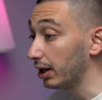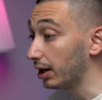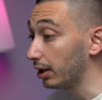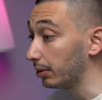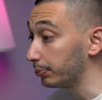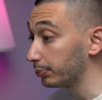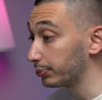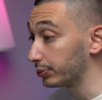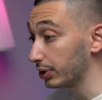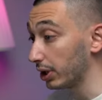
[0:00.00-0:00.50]

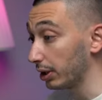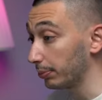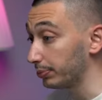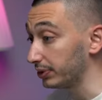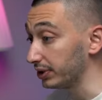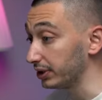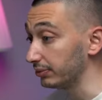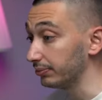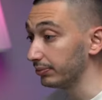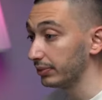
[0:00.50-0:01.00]

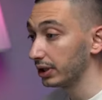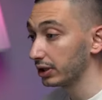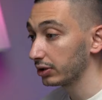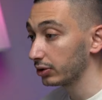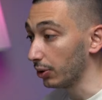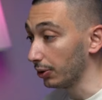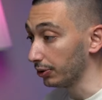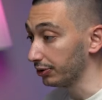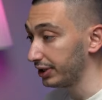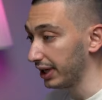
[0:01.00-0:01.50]
proper
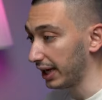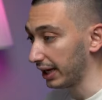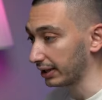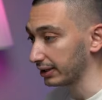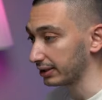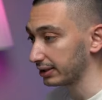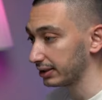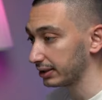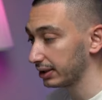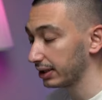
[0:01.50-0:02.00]
context.
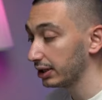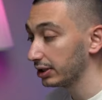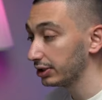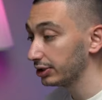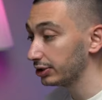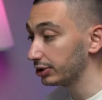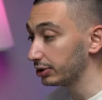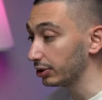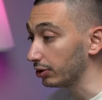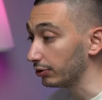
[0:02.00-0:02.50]

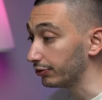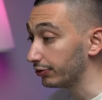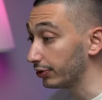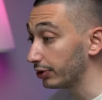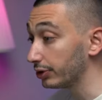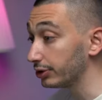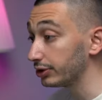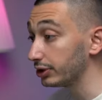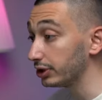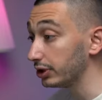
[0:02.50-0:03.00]
So
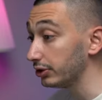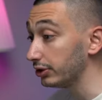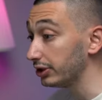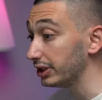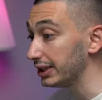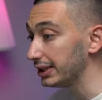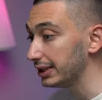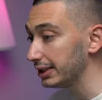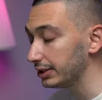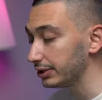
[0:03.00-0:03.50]
first you
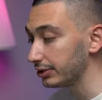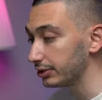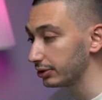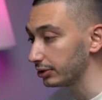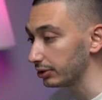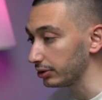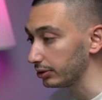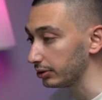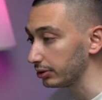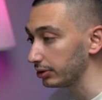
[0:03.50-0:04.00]
need
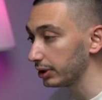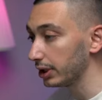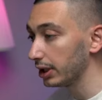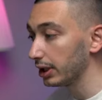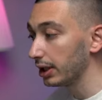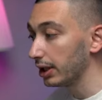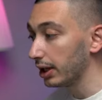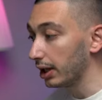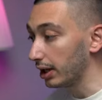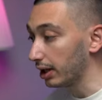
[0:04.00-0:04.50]
to
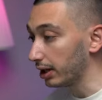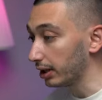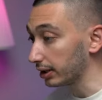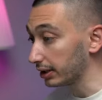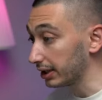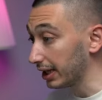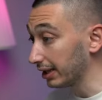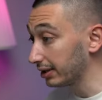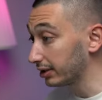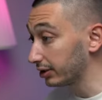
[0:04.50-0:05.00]

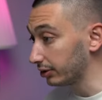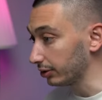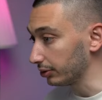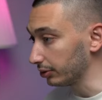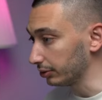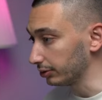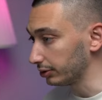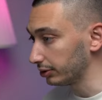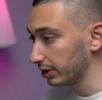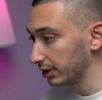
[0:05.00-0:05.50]
get
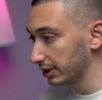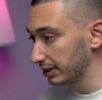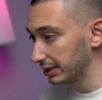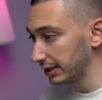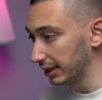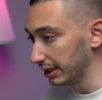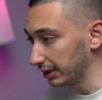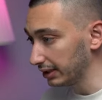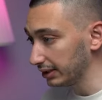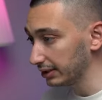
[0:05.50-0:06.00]
those
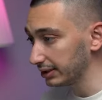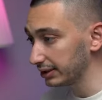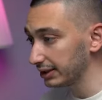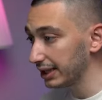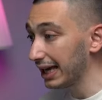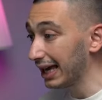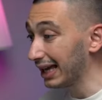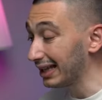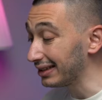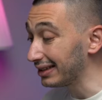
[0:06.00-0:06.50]
things,
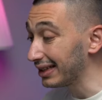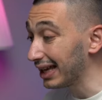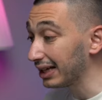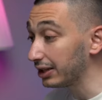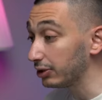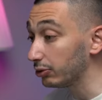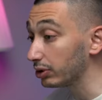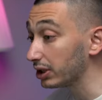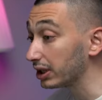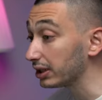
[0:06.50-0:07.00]
and then you
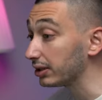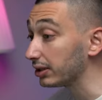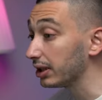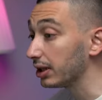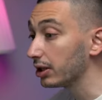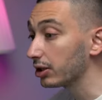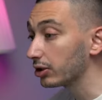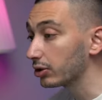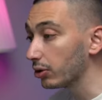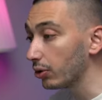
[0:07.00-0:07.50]
can
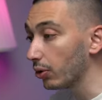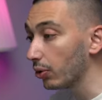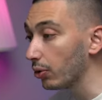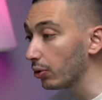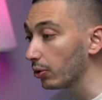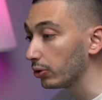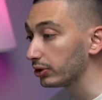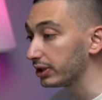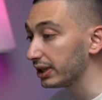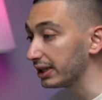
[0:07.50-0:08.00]
call
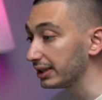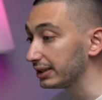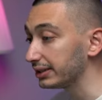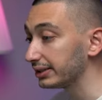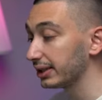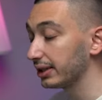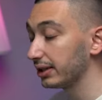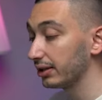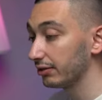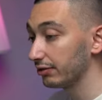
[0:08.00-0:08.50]
these
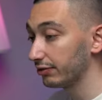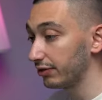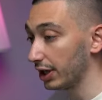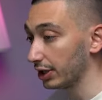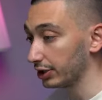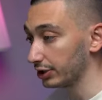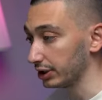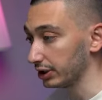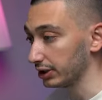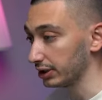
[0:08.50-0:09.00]

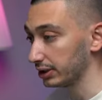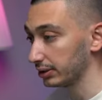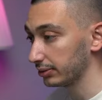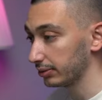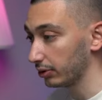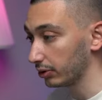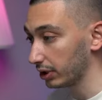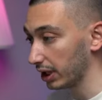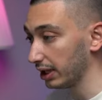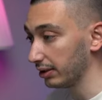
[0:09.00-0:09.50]
functions.
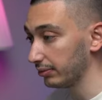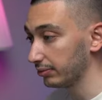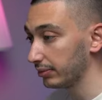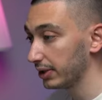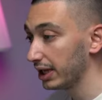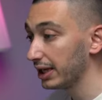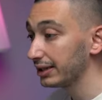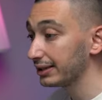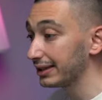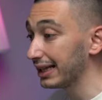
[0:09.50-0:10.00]
Okay,
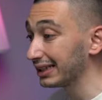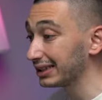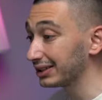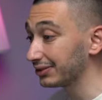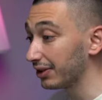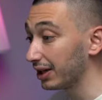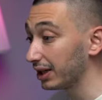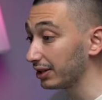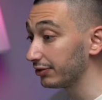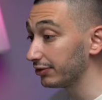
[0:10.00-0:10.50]
that's
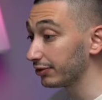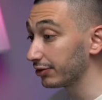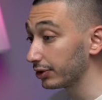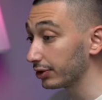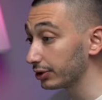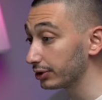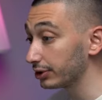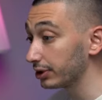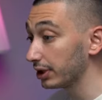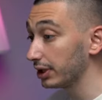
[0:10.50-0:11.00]
why
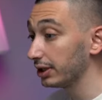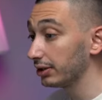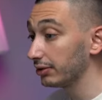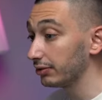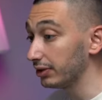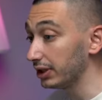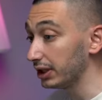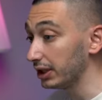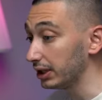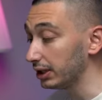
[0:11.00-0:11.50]
first
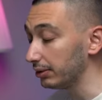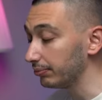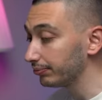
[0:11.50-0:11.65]
we